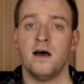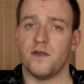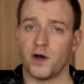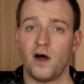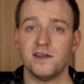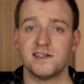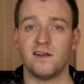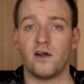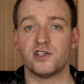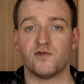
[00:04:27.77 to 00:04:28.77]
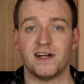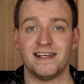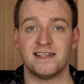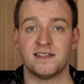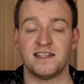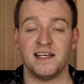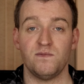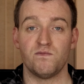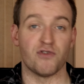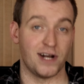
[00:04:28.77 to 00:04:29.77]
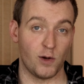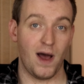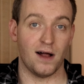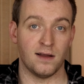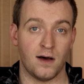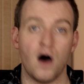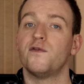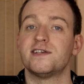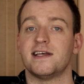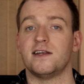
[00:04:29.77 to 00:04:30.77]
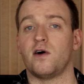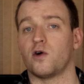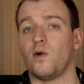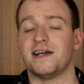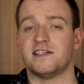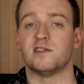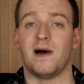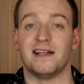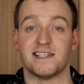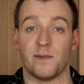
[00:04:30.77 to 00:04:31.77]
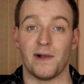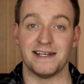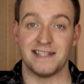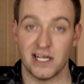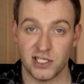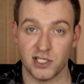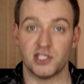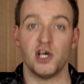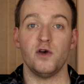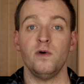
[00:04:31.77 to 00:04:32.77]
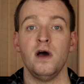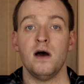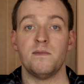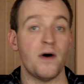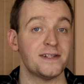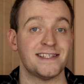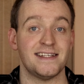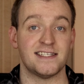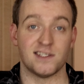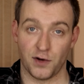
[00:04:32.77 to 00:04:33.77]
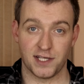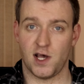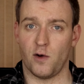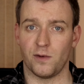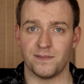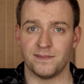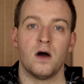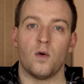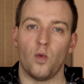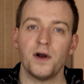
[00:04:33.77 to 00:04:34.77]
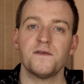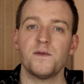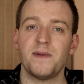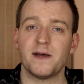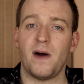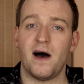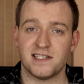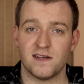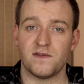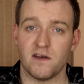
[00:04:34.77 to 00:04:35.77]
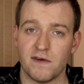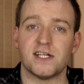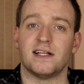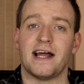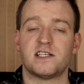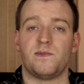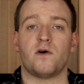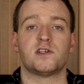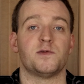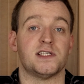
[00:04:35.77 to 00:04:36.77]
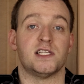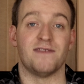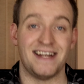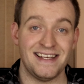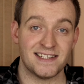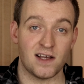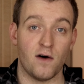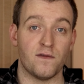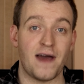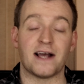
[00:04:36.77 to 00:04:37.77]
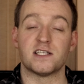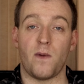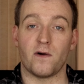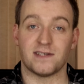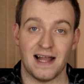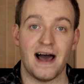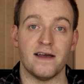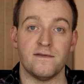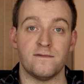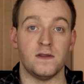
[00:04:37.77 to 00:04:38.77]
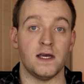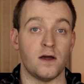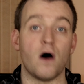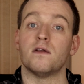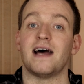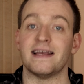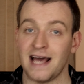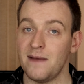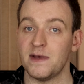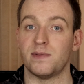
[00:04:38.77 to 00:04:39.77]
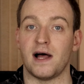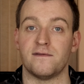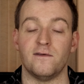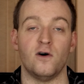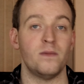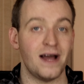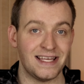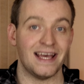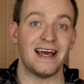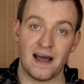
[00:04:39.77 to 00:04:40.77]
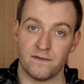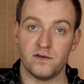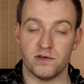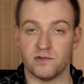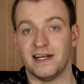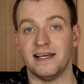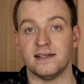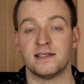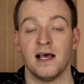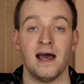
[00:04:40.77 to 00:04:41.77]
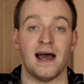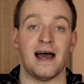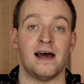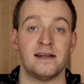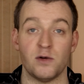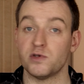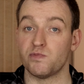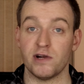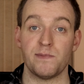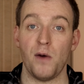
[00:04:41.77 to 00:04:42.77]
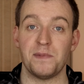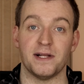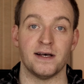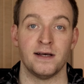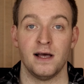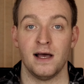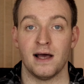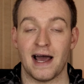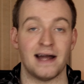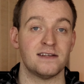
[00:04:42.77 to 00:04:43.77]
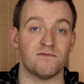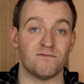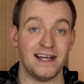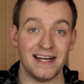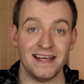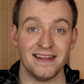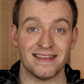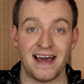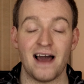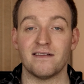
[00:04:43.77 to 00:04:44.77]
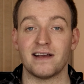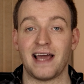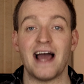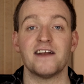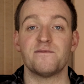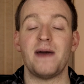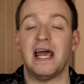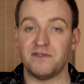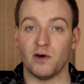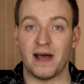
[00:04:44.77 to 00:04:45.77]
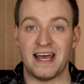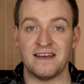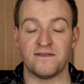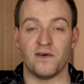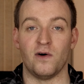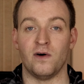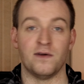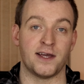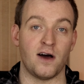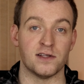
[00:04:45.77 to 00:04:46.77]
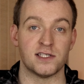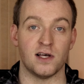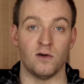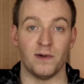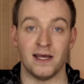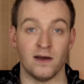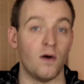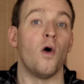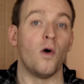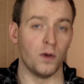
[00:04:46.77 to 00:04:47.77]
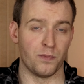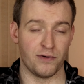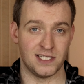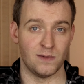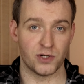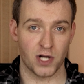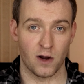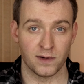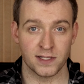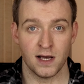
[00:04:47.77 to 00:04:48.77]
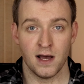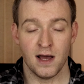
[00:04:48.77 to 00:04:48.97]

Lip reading: The console on its release did pretty well, obviously not quite as well as the PlayStation 2, but it stood its own. One of the big parts of the original Xbox was the release of Xbox Live, the online gaming platform a year after its release, and it was pretty popular. And really, that kind of paved the way for the console we all pretty much owned,